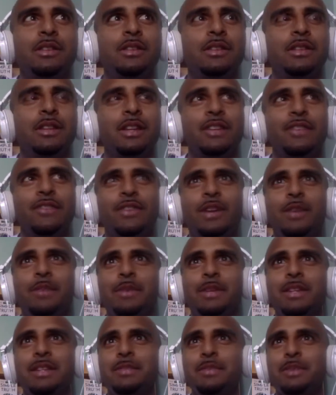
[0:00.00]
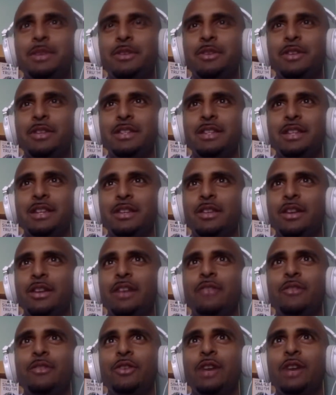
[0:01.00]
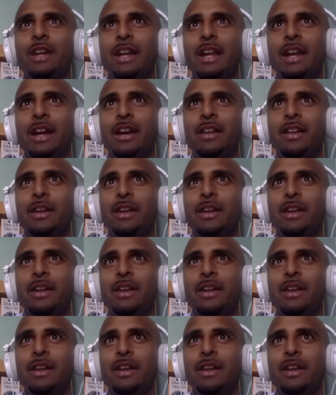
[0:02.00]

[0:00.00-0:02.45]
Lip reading: Like if I'm experiencing life right now,